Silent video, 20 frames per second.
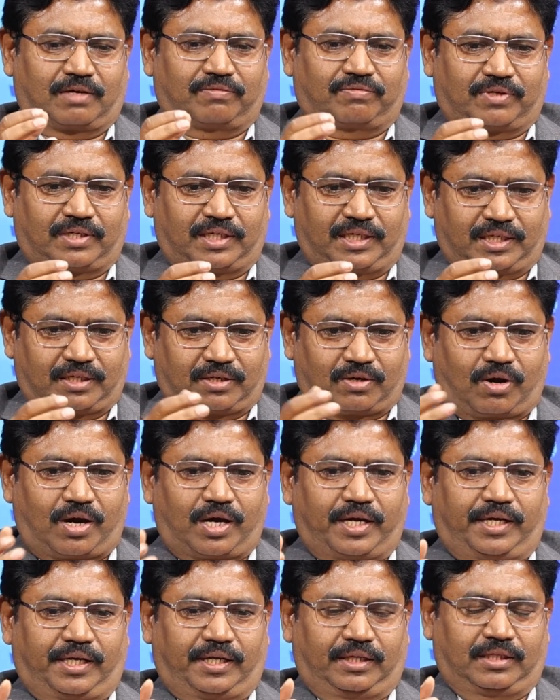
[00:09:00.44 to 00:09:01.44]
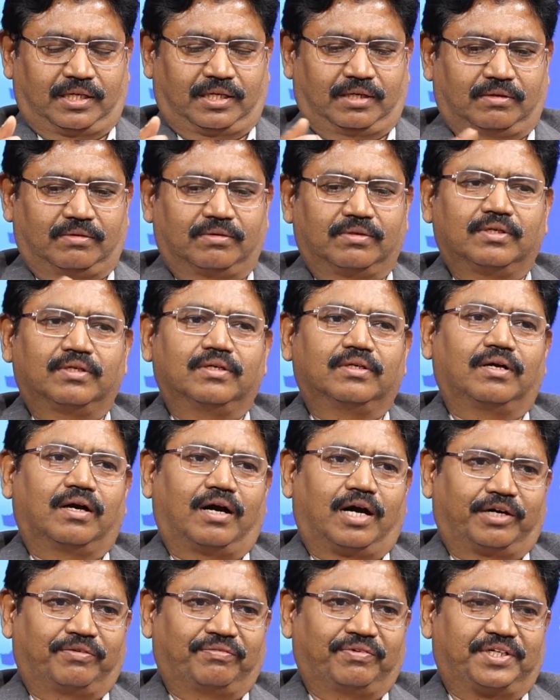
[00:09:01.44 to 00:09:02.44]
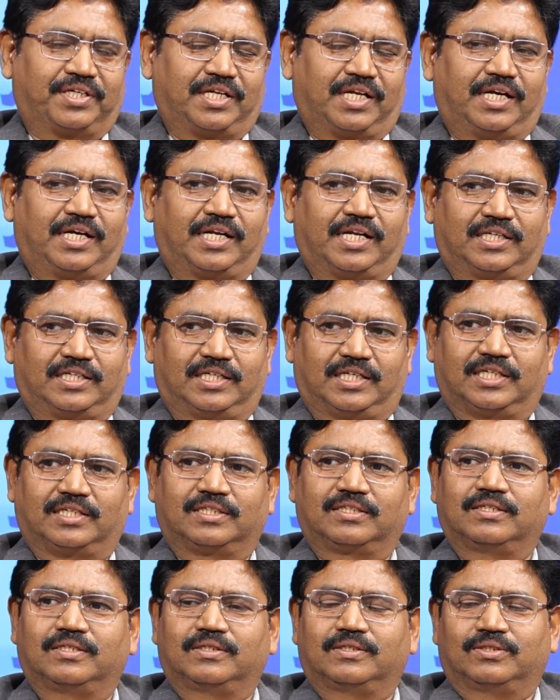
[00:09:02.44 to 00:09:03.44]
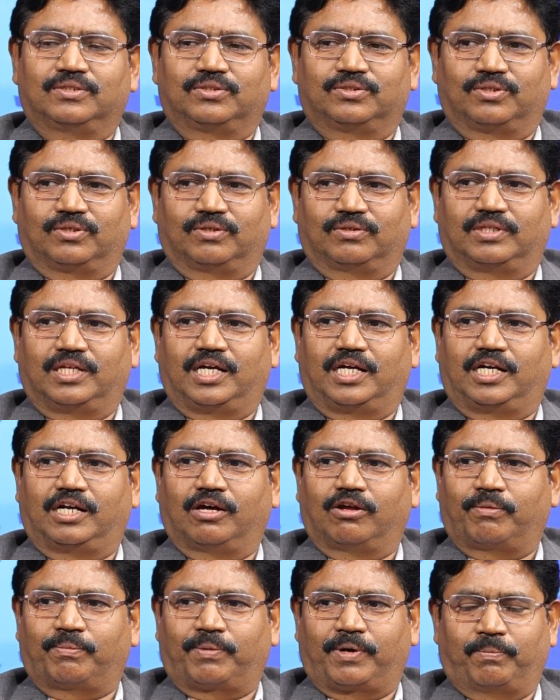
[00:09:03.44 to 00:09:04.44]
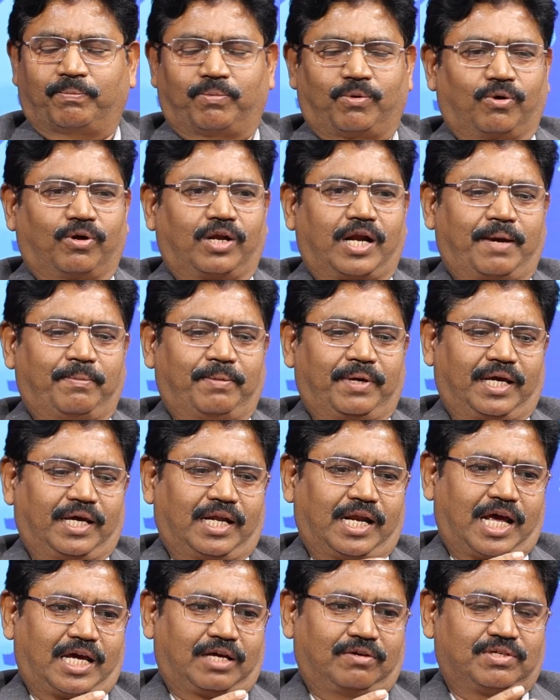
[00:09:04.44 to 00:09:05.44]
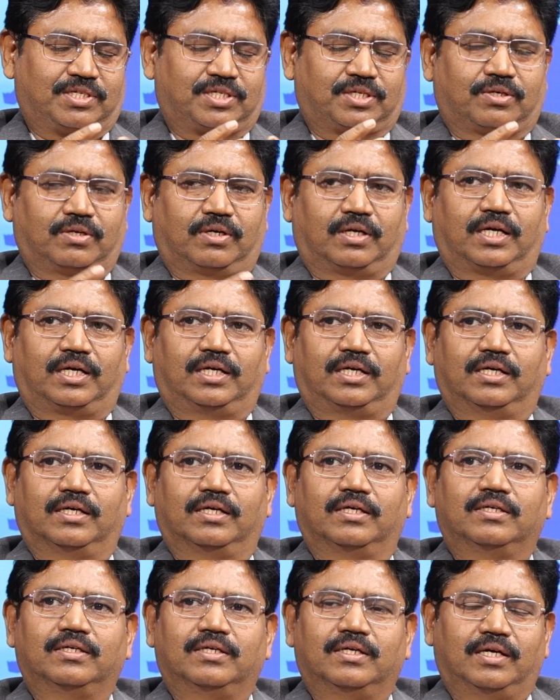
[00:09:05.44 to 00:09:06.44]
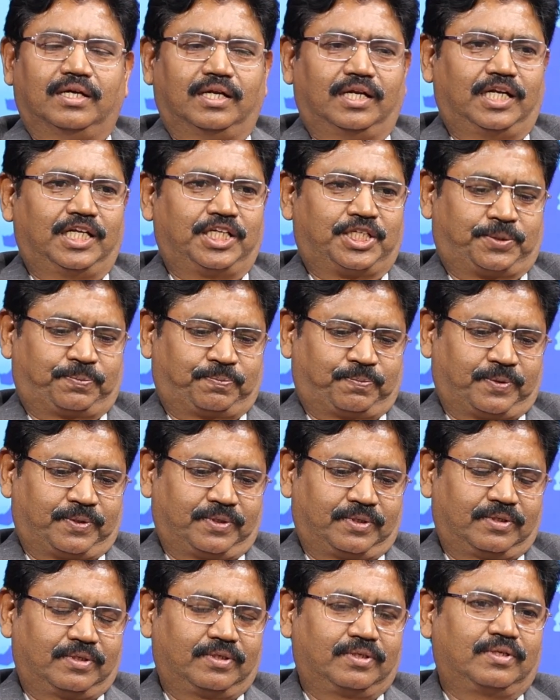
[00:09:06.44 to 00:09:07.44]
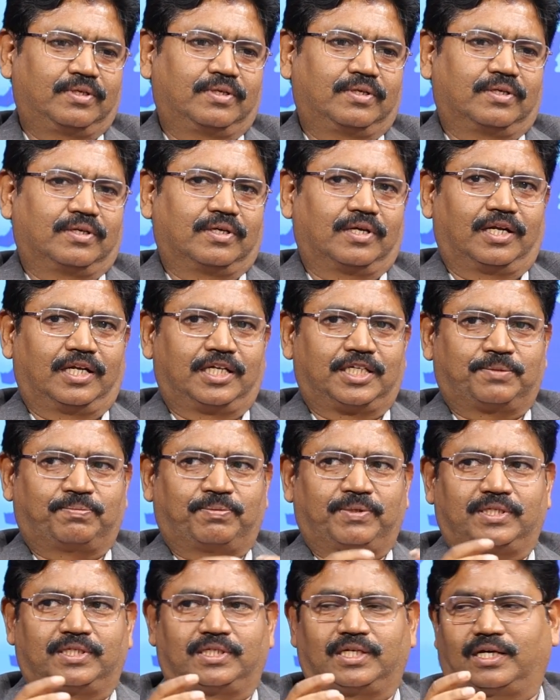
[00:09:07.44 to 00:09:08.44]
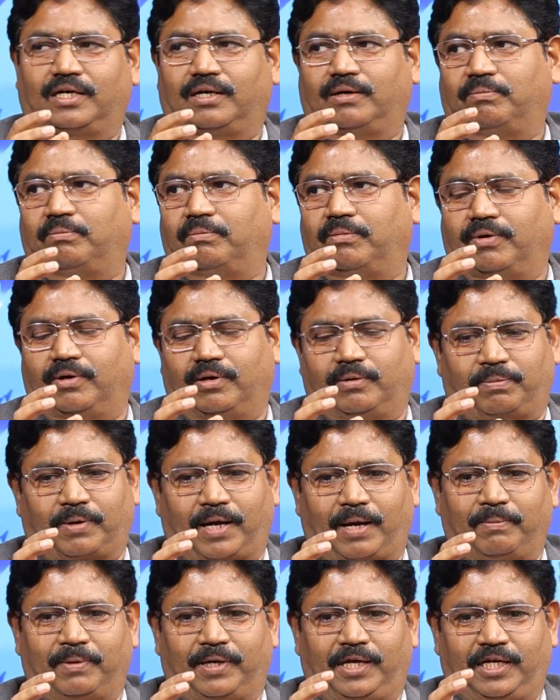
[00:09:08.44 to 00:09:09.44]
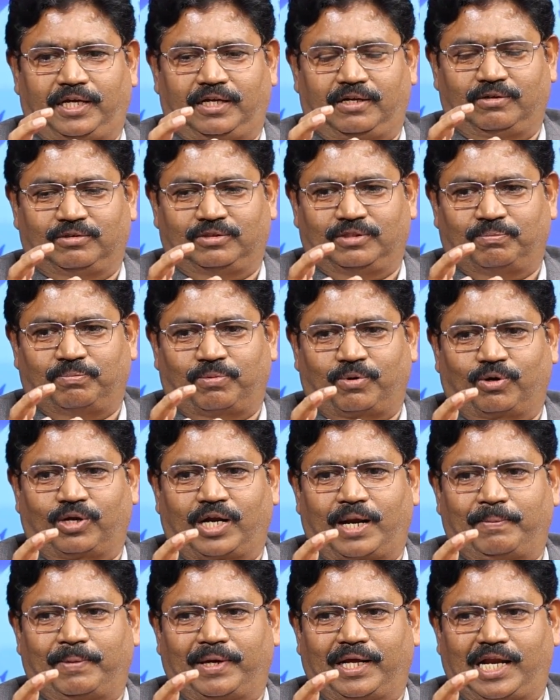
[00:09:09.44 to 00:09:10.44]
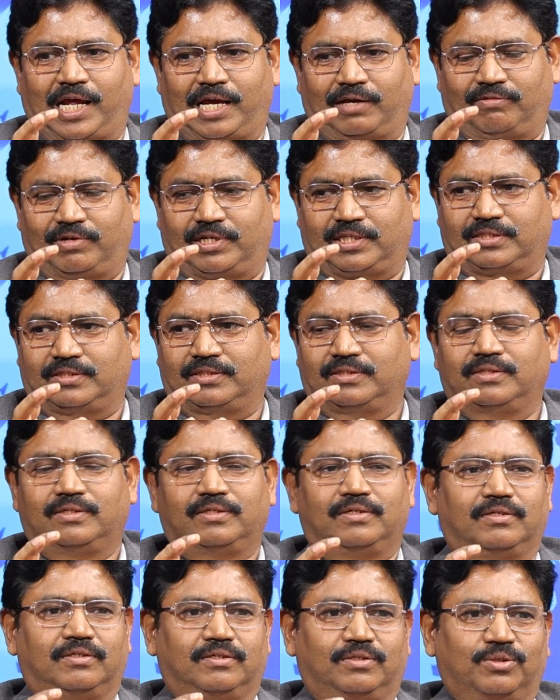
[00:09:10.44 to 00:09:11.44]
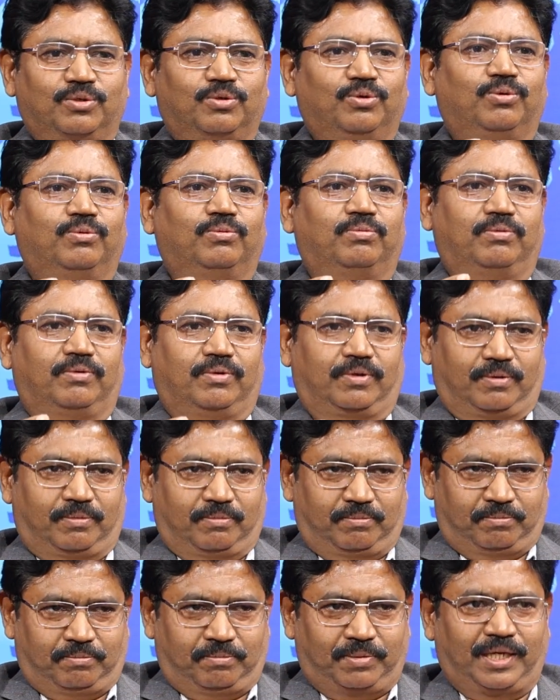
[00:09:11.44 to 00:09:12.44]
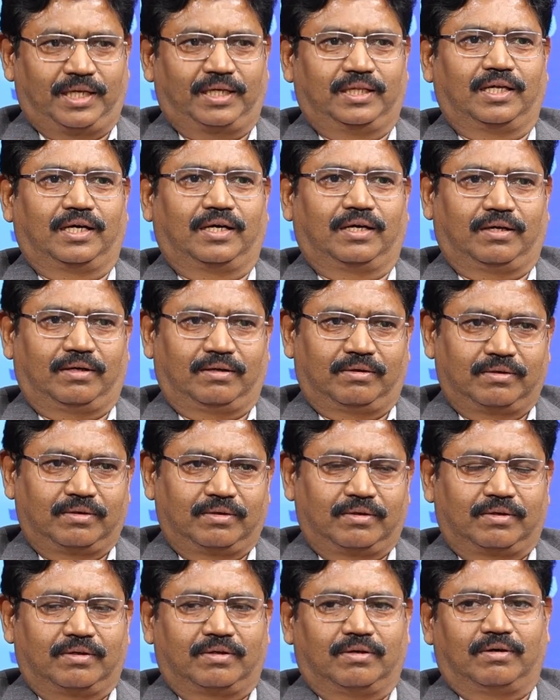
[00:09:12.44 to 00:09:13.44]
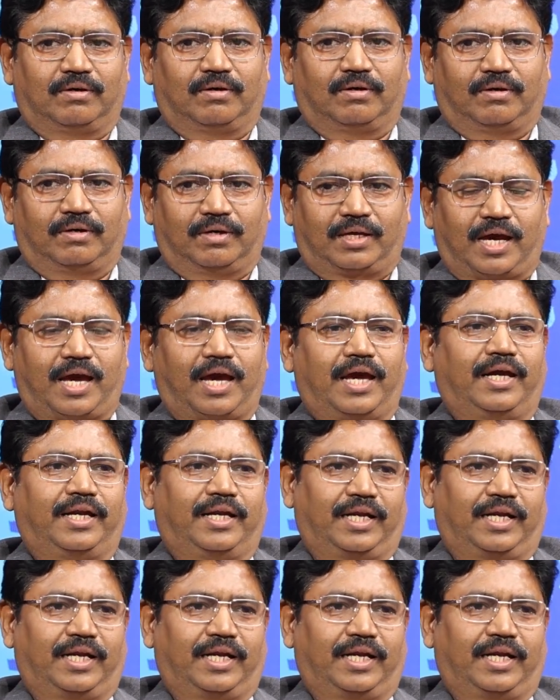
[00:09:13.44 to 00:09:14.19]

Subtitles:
after he coining the artificial intelligence, so they developed a programming language called Lisp. Lisp is the primary, the programming language to build the AI